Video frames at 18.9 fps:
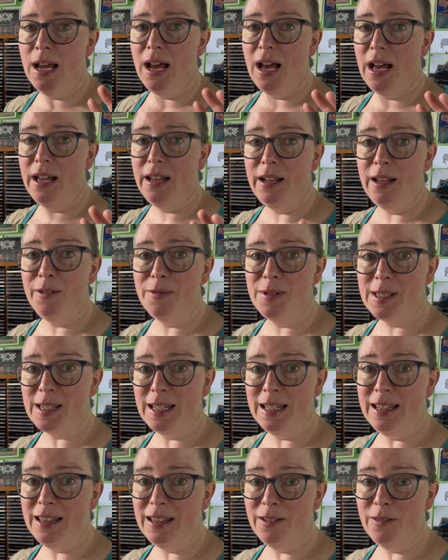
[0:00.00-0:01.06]
and it was
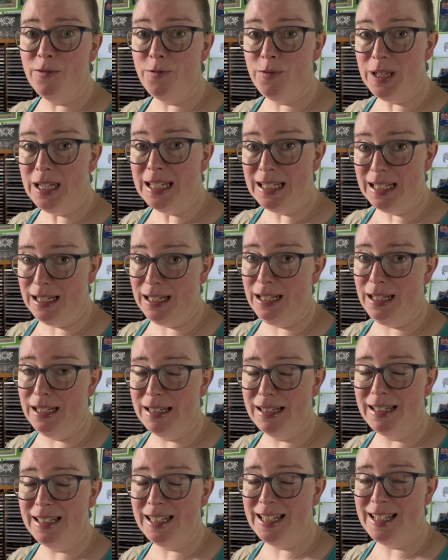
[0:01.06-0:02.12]
in the V&A
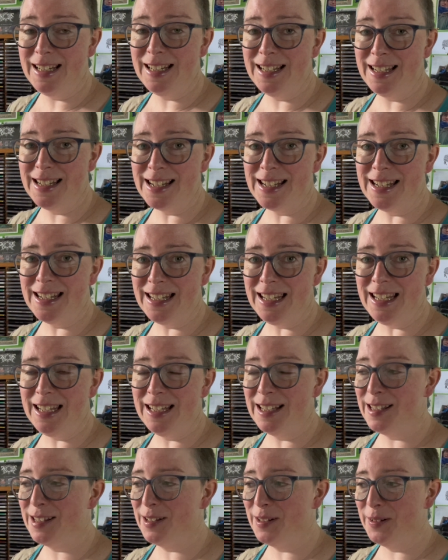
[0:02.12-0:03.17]
in Dundee,
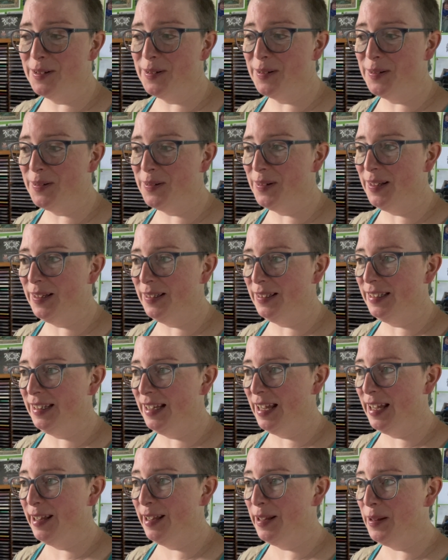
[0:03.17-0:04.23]
so
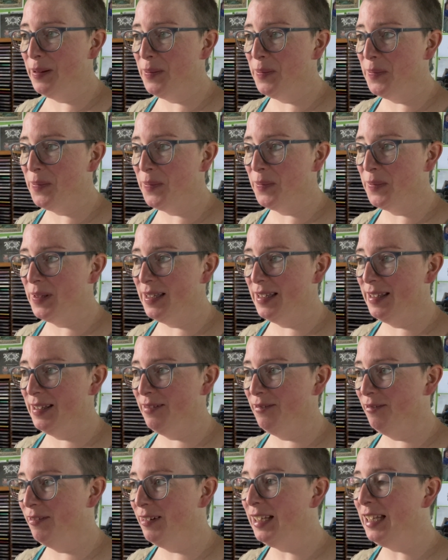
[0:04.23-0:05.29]

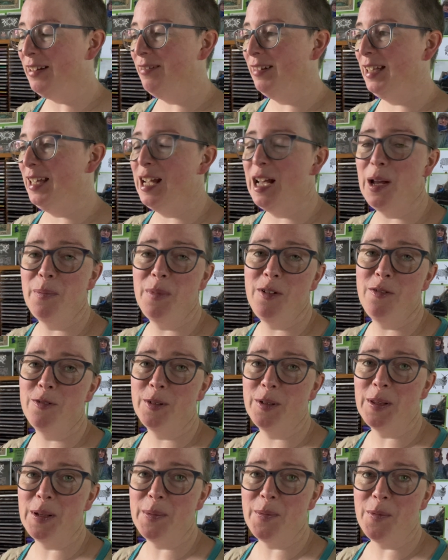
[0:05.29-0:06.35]
really, really happy
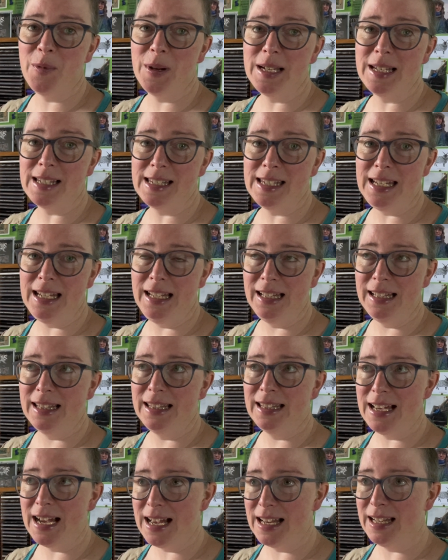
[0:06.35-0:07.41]
for them. Went to see
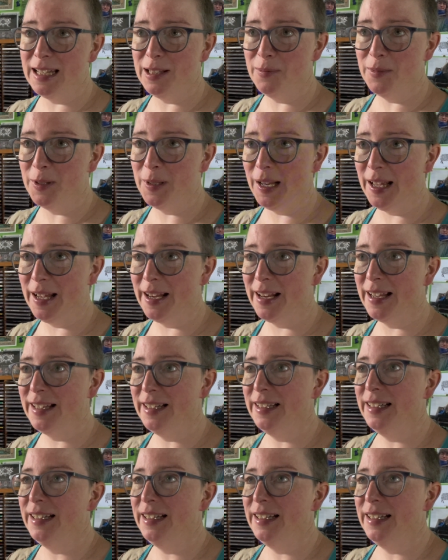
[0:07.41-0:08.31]
that in the morning,